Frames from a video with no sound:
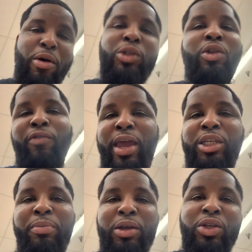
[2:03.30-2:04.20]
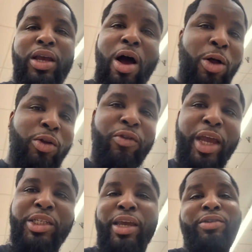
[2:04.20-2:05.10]
post notification bells to get all
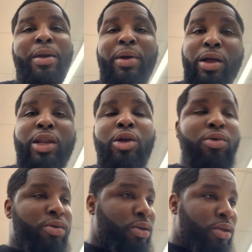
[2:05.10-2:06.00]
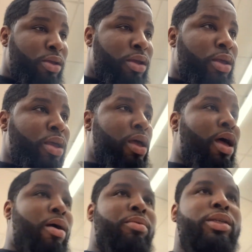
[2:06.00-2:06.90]
notifications every time I upload.
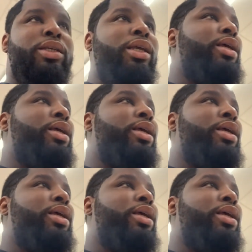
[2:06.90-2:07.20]
let's see.